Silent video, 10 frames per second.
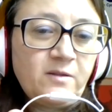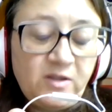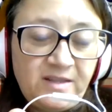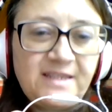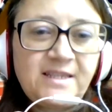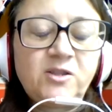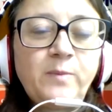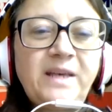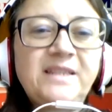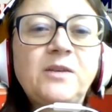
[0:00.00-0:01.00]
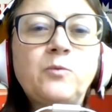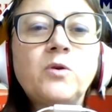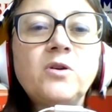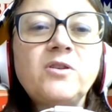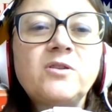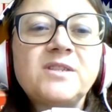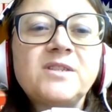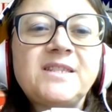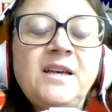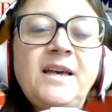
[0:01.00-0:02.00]
these domestic workers,
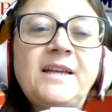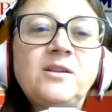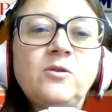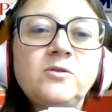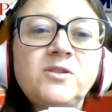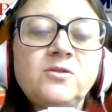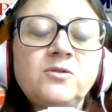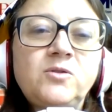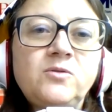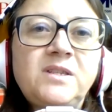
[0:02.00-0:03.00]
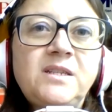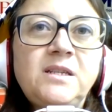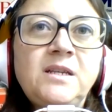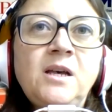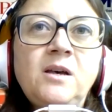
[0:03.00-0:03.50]
and also to see